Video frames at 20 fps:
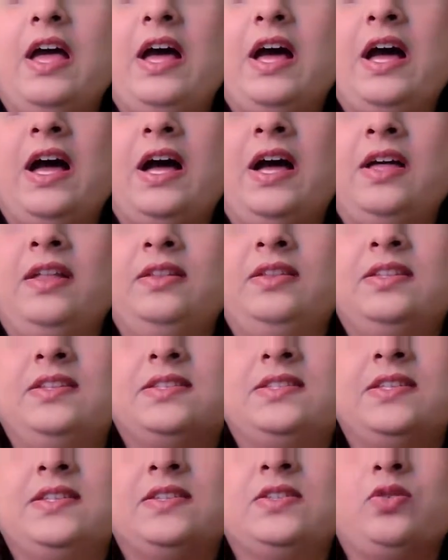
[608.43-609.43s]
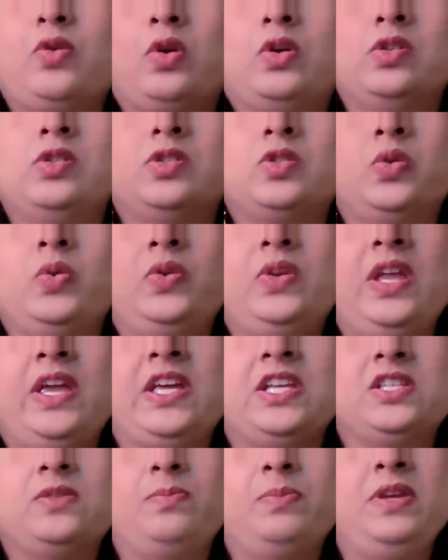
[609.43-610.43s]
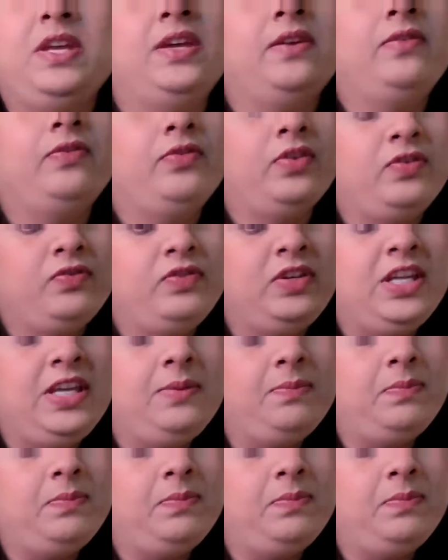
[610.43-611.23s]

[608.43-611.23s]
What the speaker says: and this is also in SPF 50